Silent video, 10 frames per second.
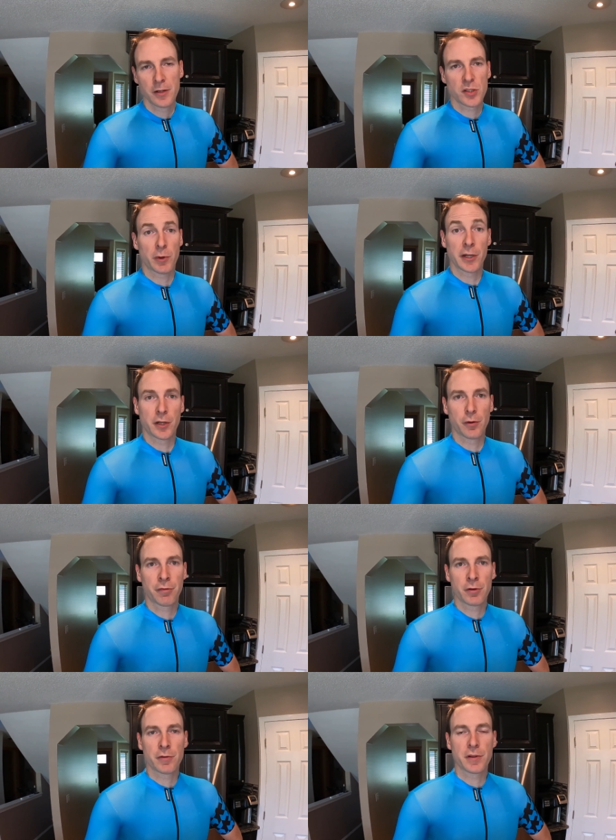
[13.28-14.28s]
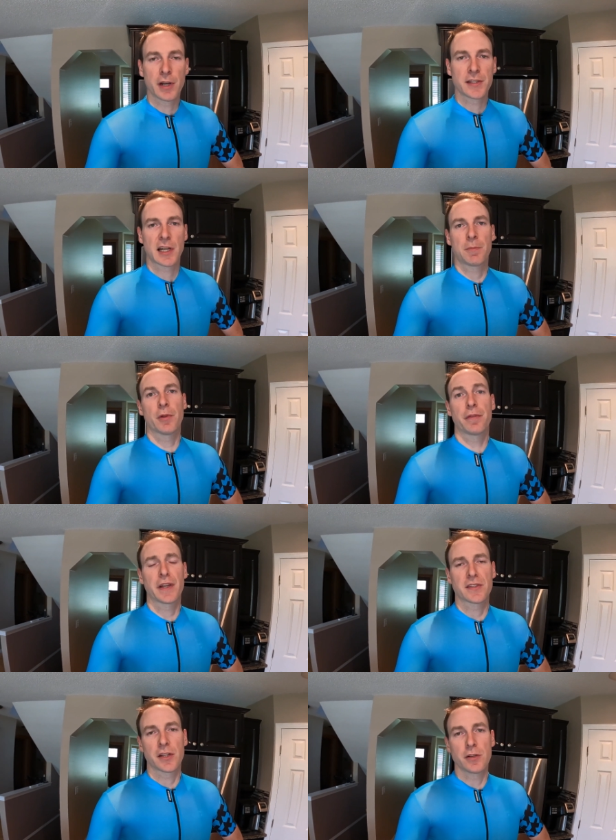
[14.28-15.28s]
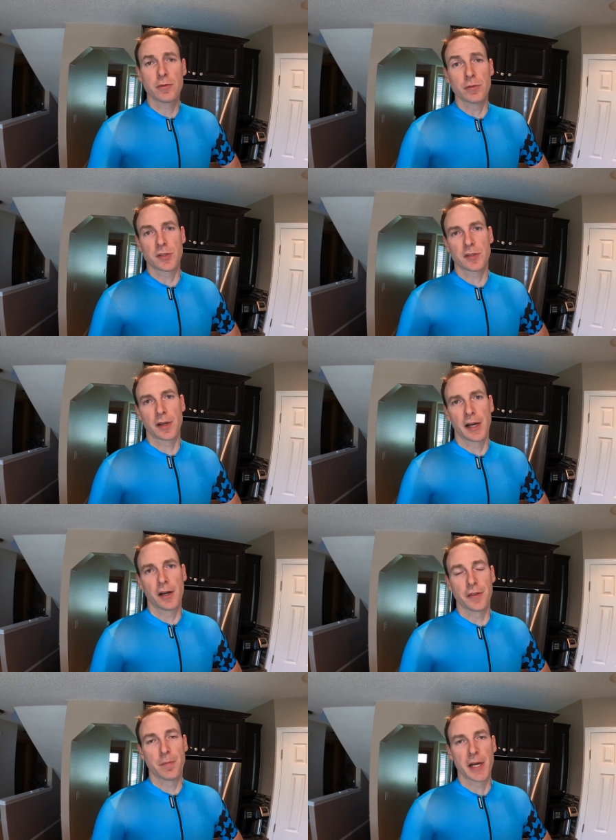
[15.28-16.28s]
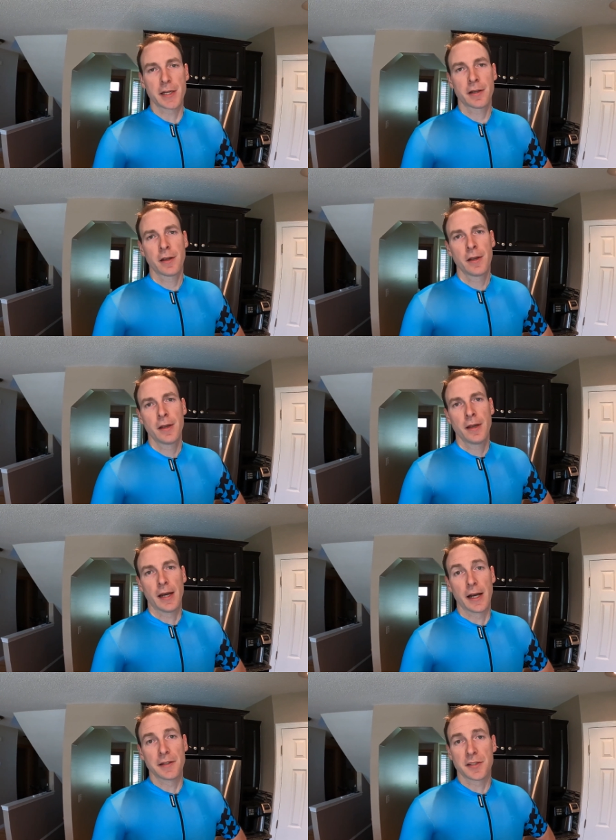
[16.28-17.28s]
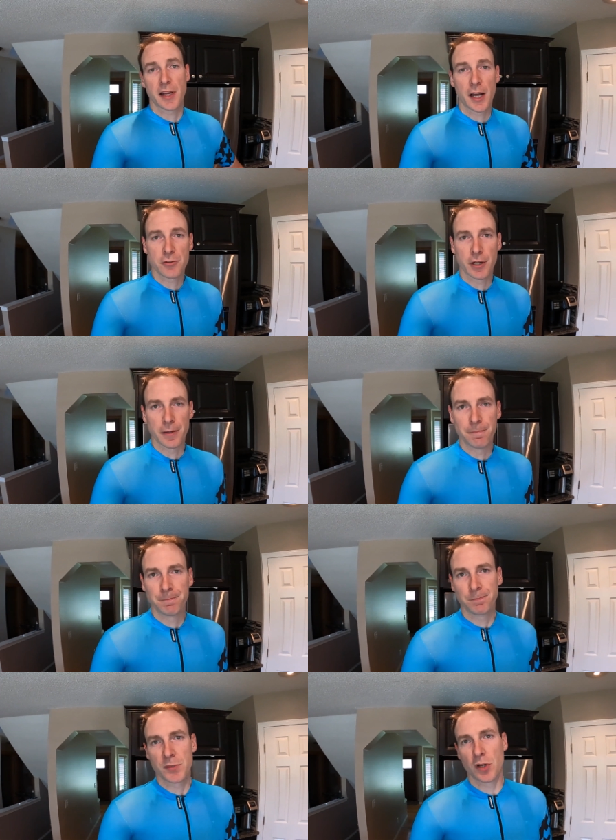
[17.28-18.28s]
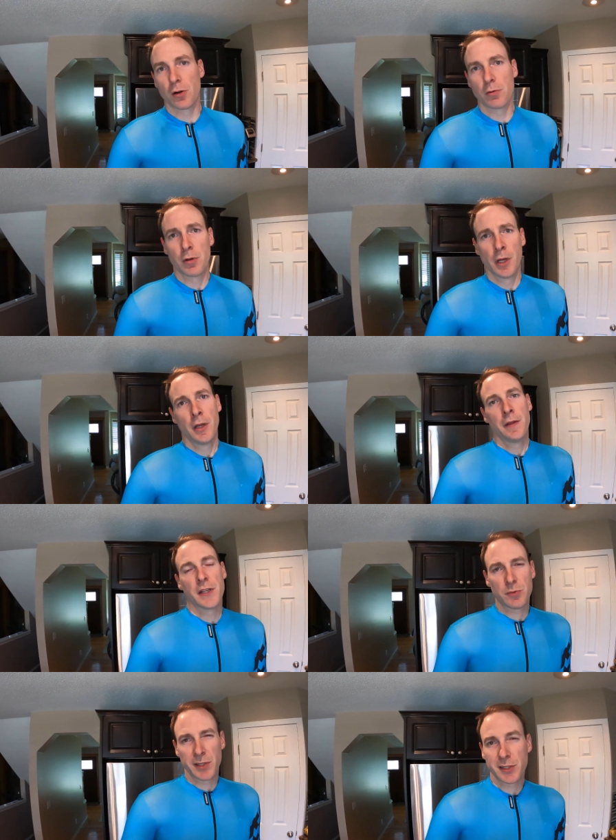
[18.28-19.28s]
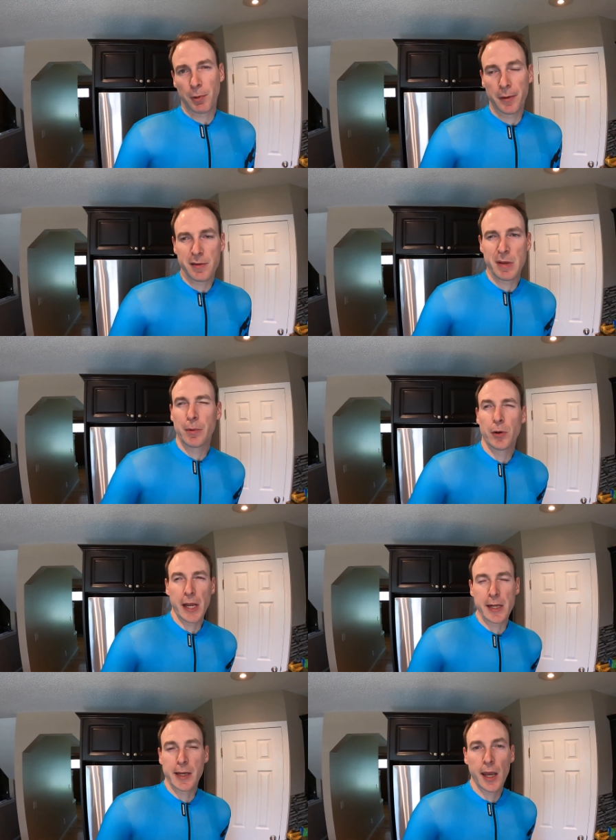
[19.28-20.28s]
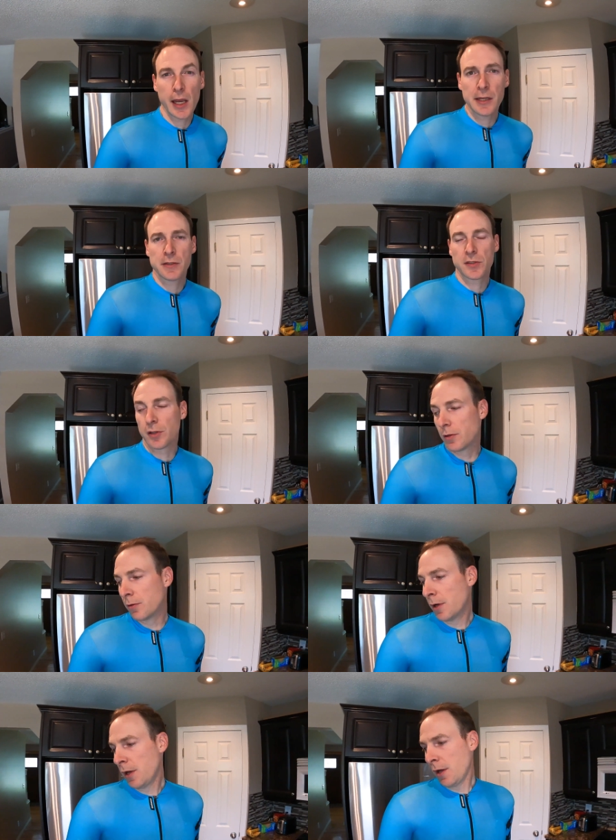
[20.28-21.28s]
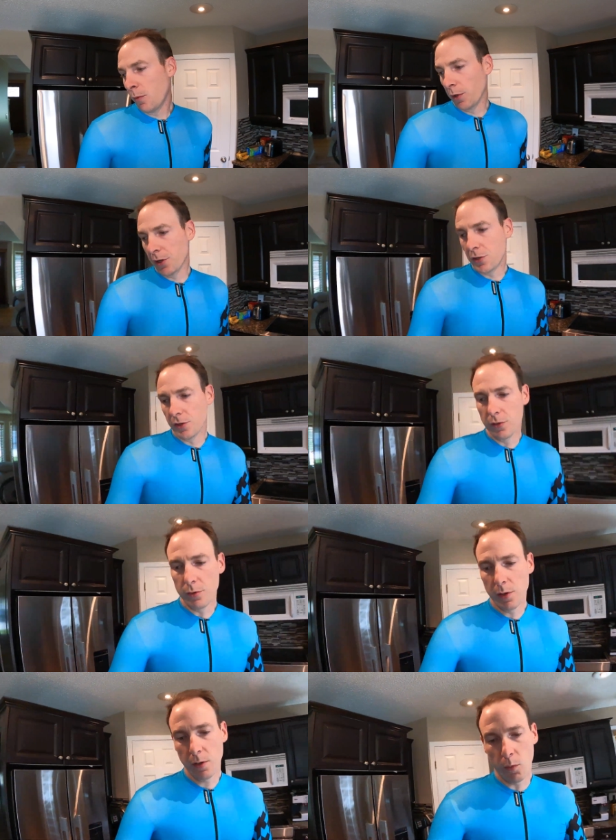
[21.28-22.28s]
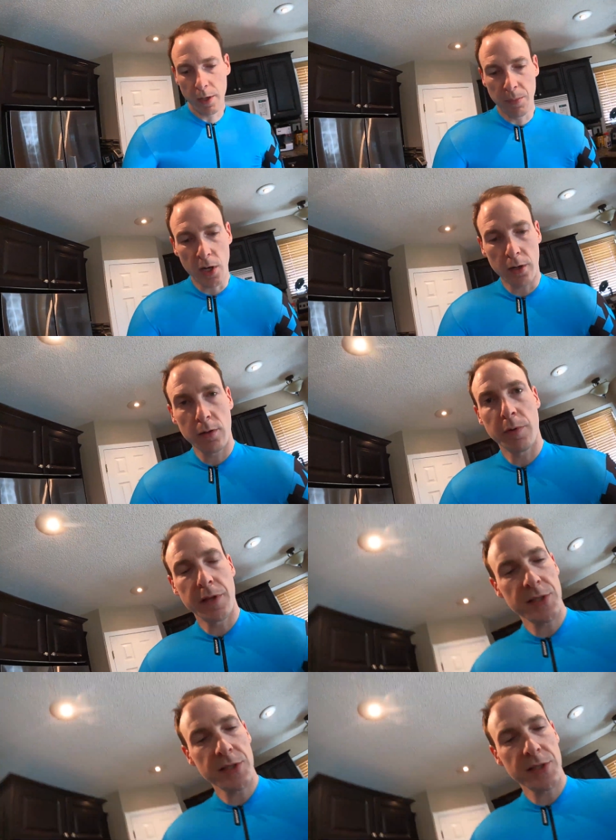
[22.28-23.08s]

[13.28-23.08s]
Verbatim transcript: Just wanted to go through with you guys a couple of things I use uh, on the bike uh, to stay hydrated. So this one's probably gonna be about 80K, so we're gonna do one bottle with